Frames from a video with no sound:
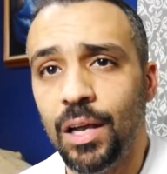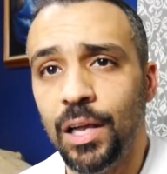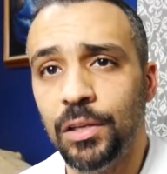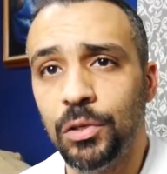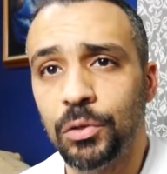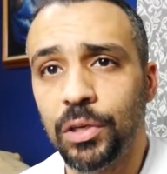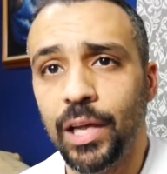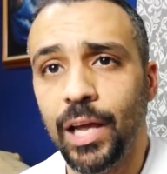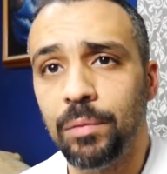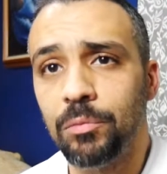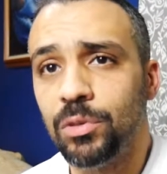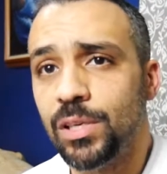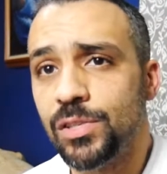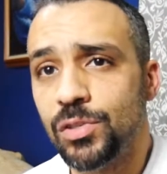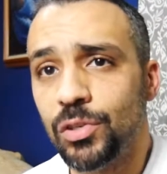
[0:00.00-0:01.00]
in your
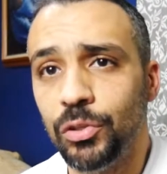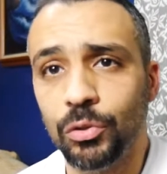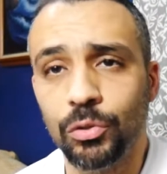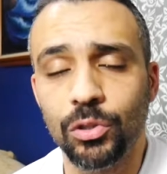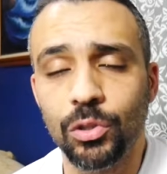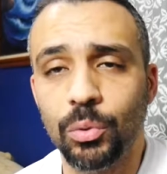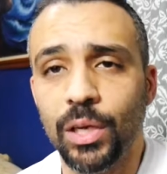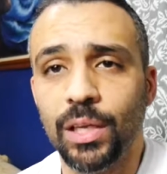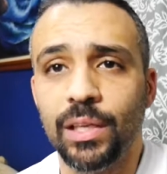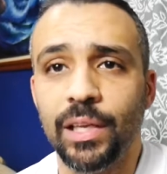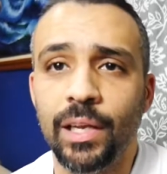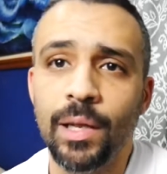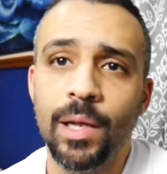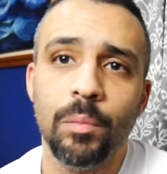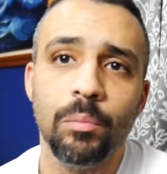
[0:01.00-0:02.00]
camera so you could
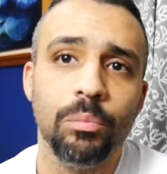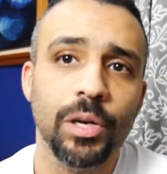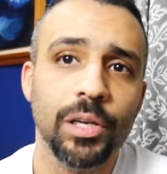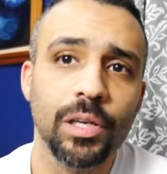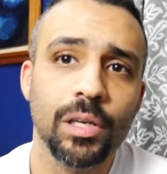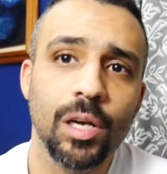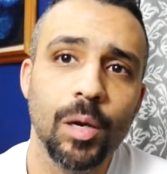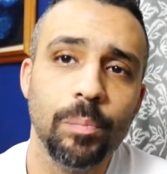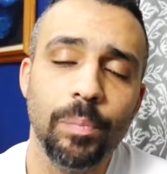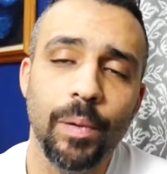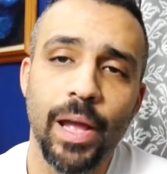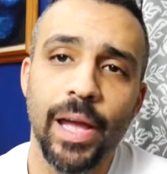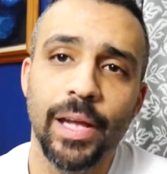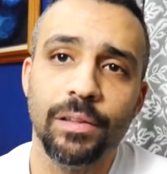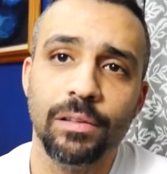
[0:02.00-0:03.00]
quickly bring it up
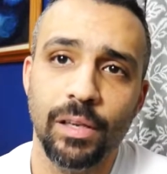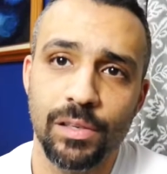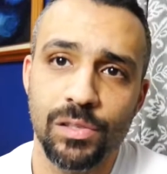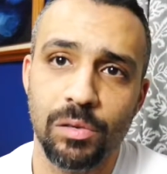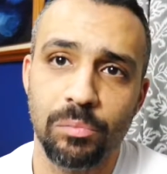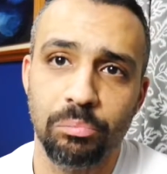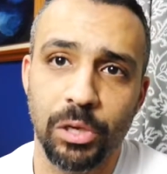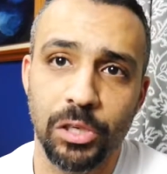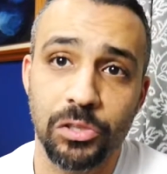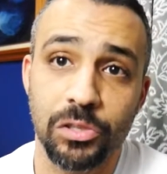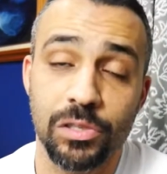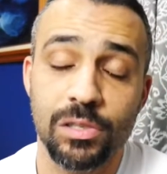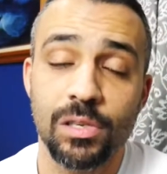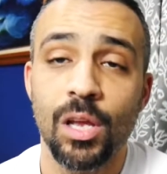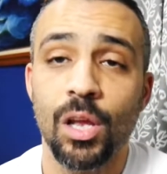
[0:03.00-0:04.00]
and take some
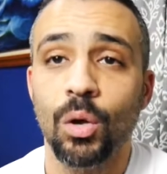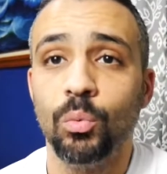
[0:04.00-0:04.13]
pictures.